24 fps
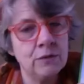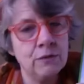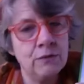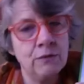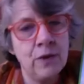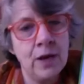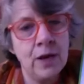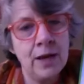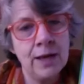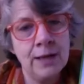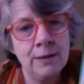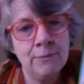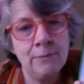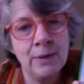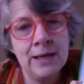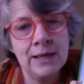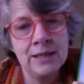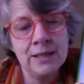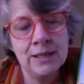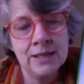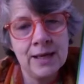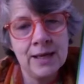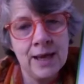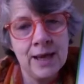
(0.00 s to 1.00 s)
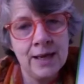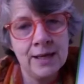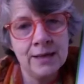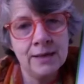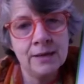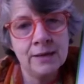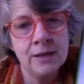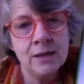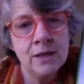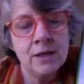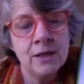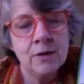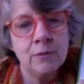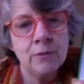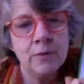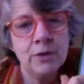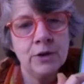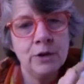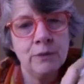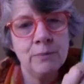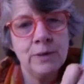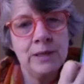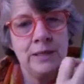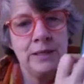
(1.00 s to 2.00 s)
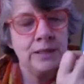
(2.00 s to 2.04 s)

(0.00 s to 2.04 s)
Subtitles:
divide by 10, which means